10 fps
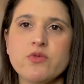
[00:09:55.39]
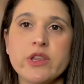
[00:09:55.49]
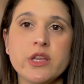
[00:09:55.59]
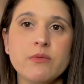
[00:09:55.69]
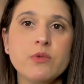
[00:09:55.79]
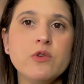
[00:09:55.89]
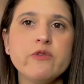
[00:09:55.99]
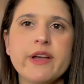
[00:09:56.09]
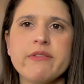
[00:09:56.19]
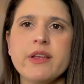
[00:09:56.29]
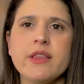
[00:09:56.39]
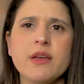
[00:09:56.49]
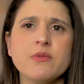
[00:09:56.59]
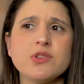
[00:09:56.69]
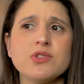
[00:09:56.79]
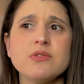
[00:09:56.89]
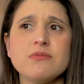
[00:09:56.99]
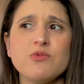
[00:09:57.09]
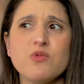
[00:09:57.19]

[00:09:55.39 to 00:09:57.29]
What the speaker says: with the move, everything was